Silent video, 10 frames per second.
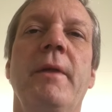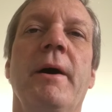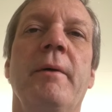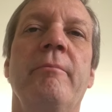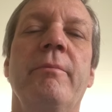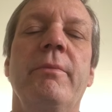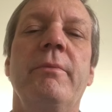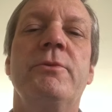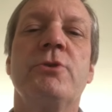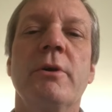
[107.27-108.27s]
Um,
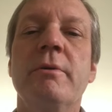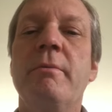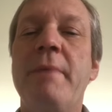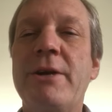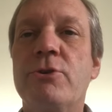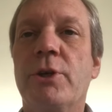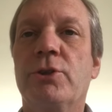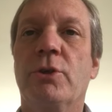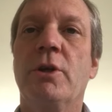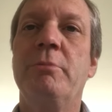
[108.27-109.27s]
certain
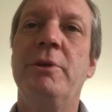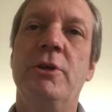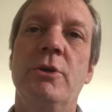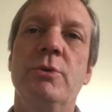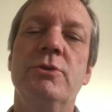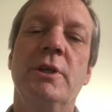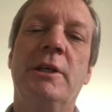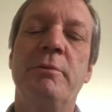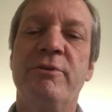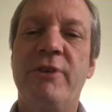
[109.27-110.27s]
metrics are going to be used and
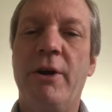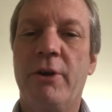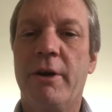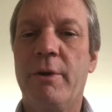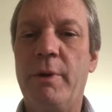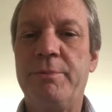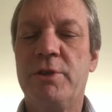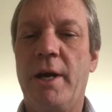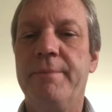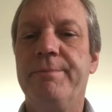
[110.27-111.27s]
can be found on our
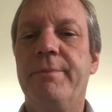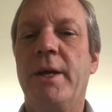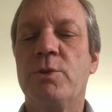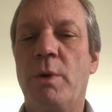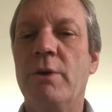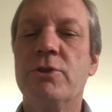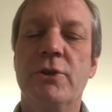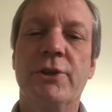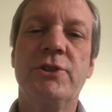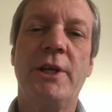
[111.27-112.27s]
website as well as New
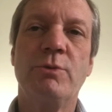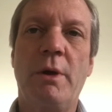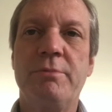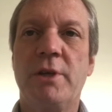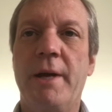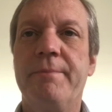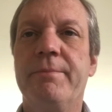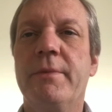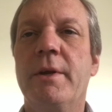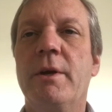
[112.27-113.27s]
York State's website,
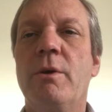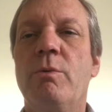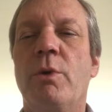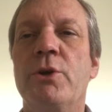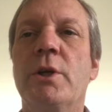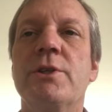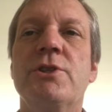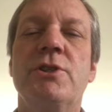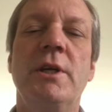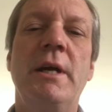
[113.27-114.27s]
where you can
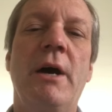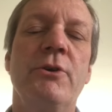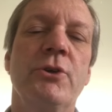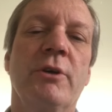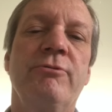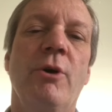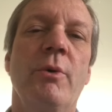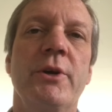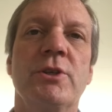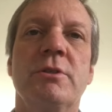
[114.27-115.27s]
see how New York
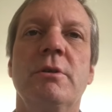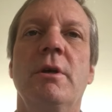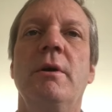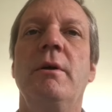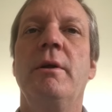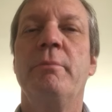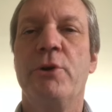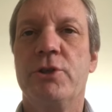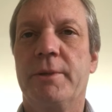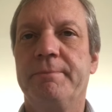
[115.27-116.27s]
Forward is
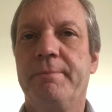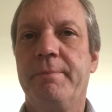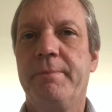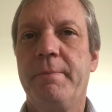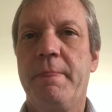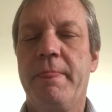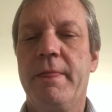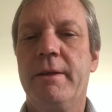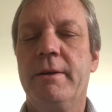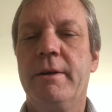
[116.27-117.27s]
emerging.
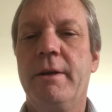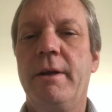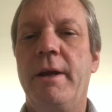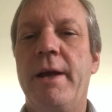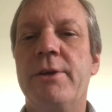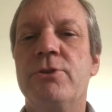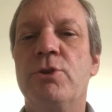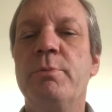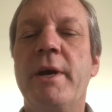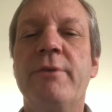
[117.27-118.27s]
As
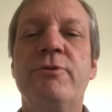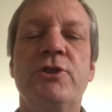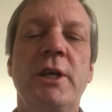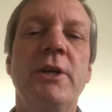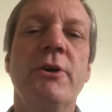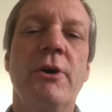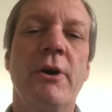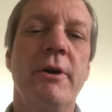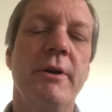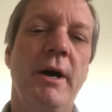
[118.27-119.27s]
you may have seen or
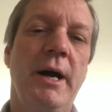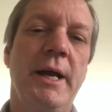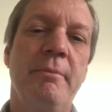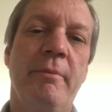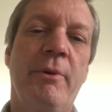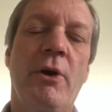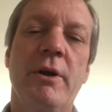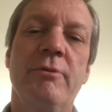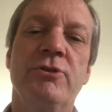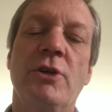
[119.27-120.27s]
heard, I am
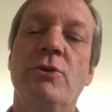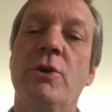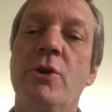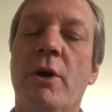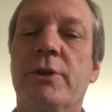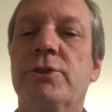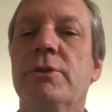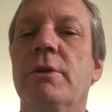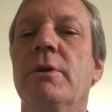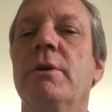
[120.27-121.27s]
part of Central New
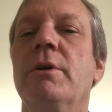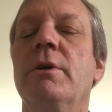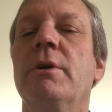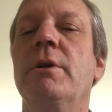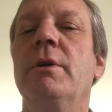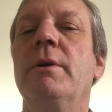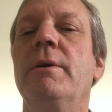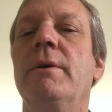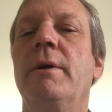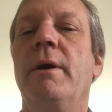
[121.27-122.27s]
York's
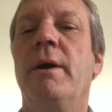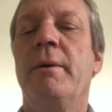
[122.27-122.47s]
uh,